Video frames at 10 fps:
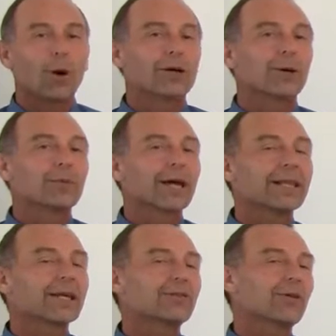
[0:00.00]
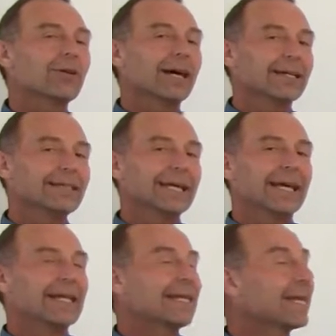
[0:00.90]
Welcome to
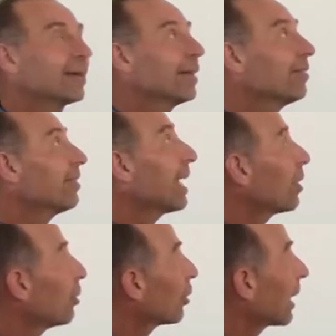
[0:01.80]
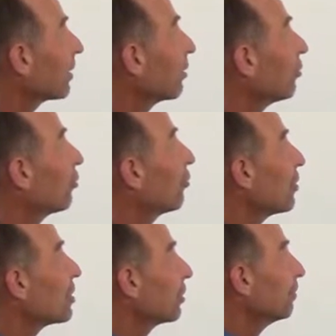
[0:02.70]
ilectureonline, and here let's take a look at the
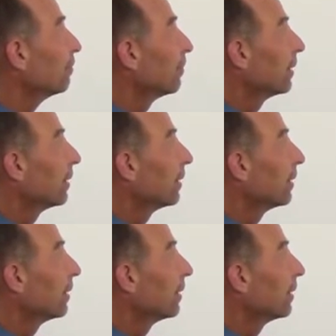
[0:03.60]
sphere.